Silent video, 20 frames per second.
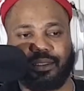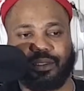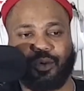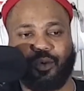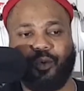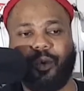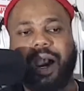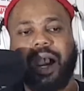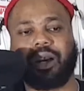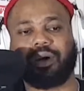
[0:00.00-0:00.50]

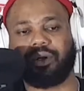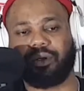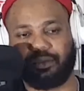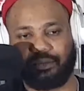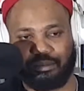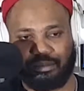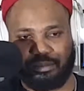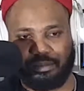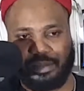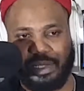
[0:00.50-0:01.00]
wagon.
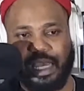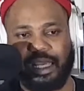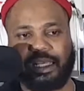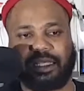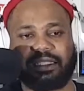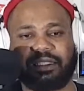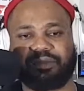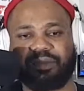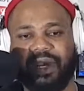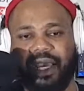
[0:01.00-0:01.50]
Like
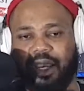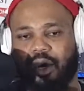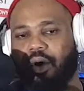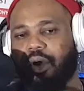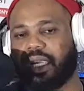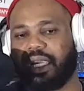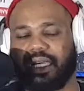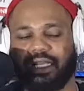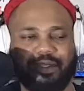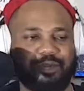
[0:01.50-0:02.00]
he's
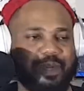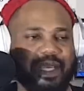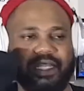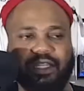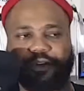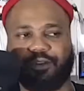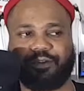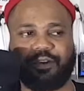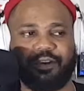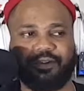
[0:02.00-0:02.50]
my
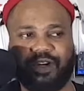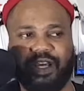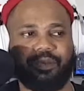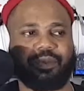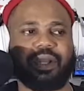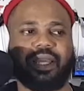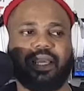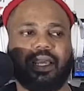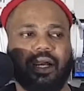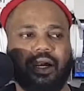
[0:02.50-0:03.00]
new favorite
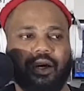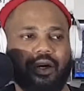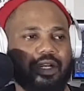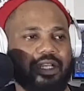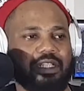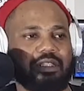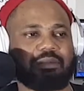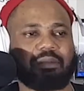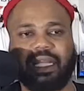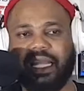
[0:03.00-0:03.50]
player, or
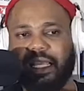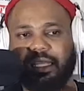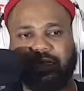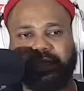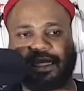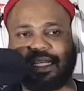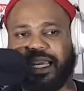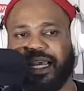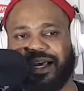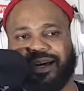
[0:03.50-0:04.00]
he's like the
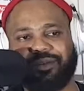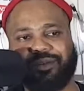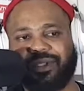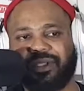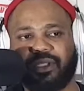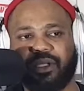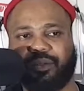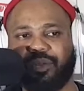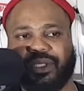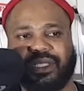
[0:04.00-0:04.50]
guy I've been
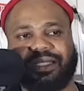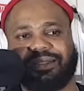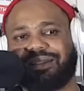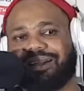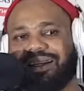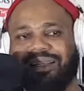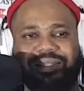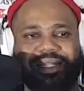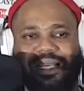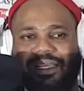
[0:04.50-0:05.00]
supporting. I
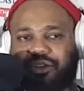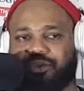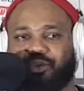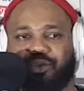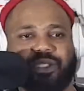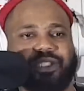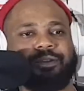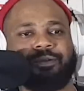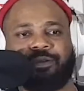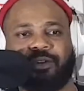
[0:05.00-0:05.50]
started like
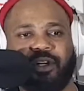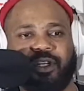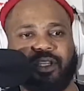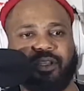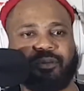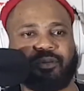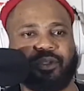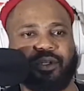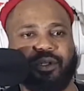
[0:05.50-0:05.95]
rooting for him